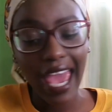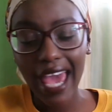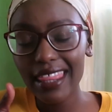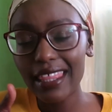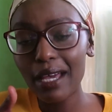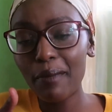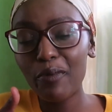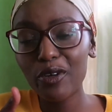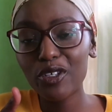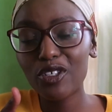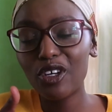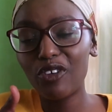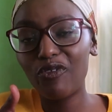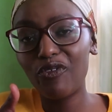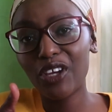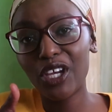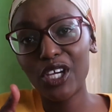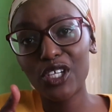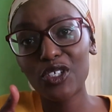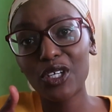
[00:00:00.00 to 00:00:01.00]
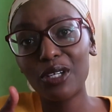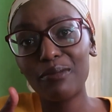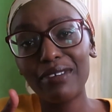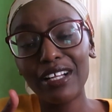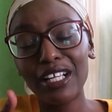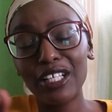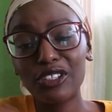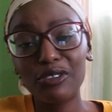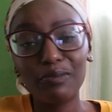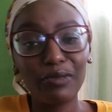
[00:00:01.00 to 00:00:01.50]
and that post notification
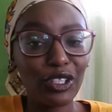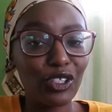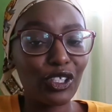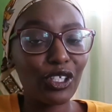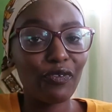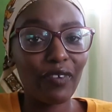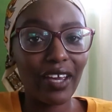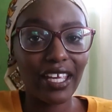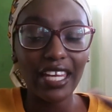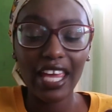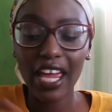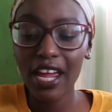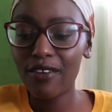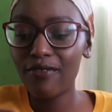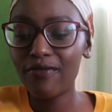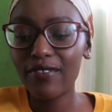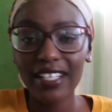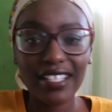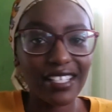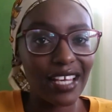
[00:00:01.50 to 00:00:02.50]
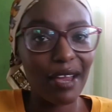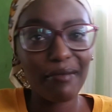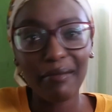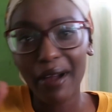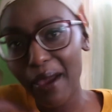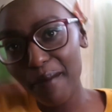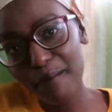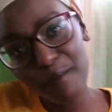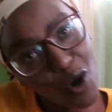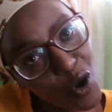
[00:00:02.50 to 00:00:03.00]
bell to be notified every time
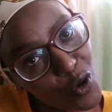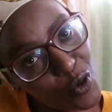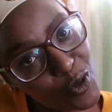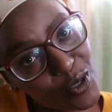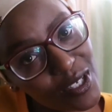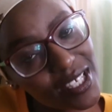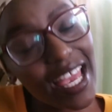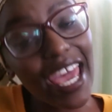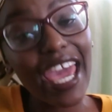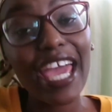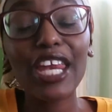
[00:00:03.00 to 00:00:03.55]
I post.